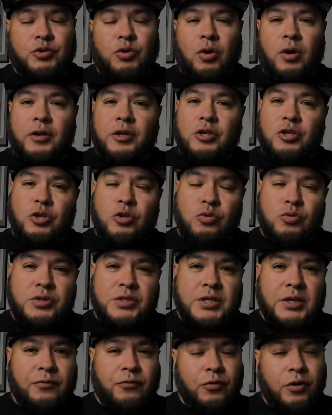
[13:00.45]
trying to use
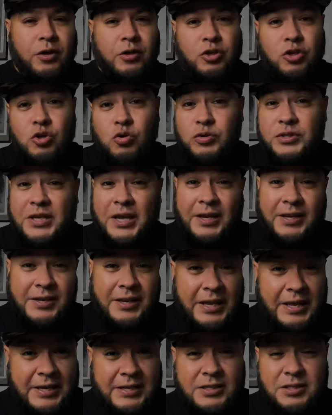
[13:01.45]
different new
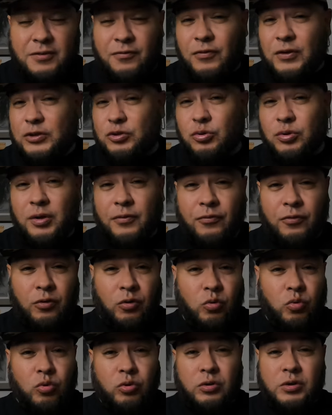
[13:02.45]
techniques, fish with different
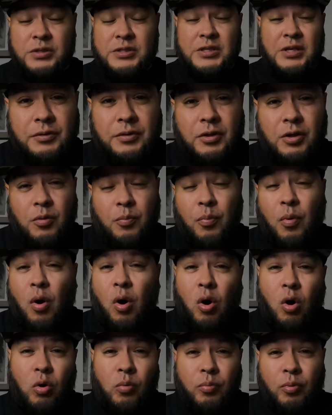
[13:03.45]
lures.
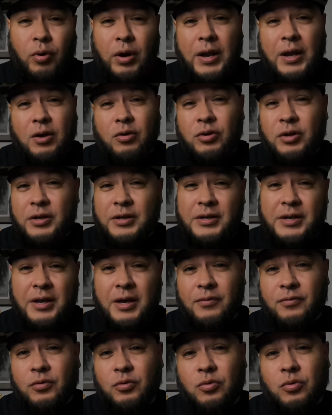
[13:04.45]
Paul Brown
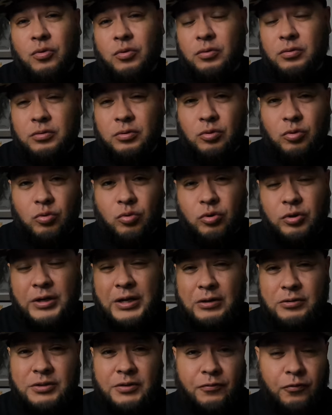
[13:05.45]
Devil lure.
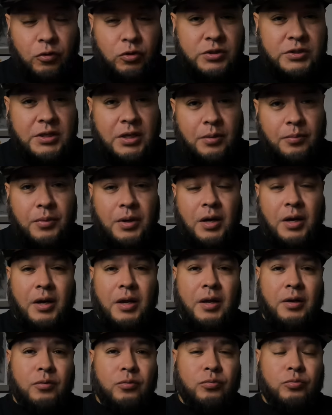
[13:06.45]
That was the first time
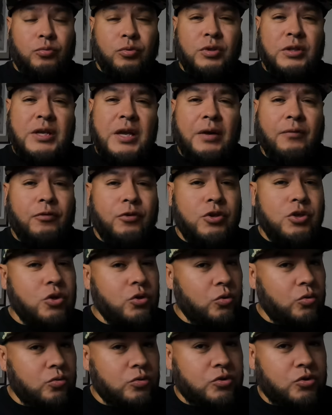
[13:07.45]
I really ever
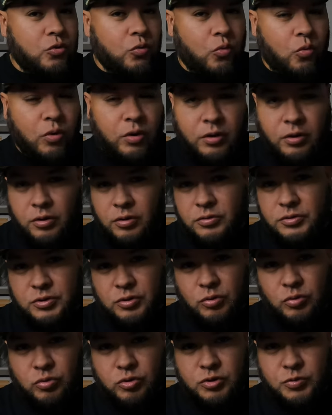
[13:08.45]
used one of those
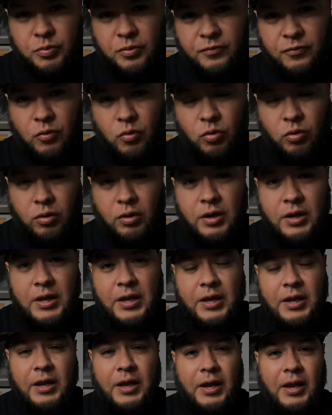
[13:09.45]
lures before,
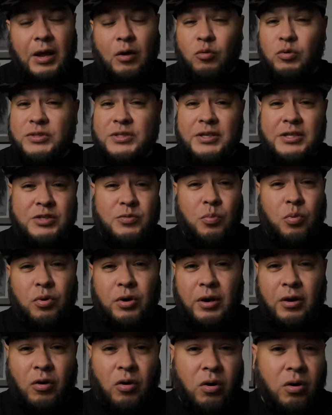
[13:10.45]
and I wasn't
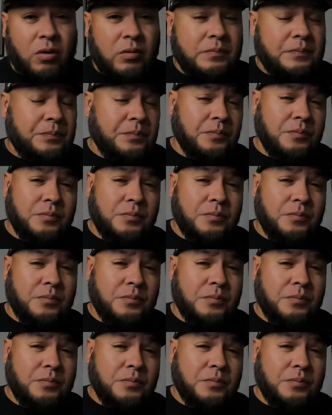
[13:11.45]
disappointed at all.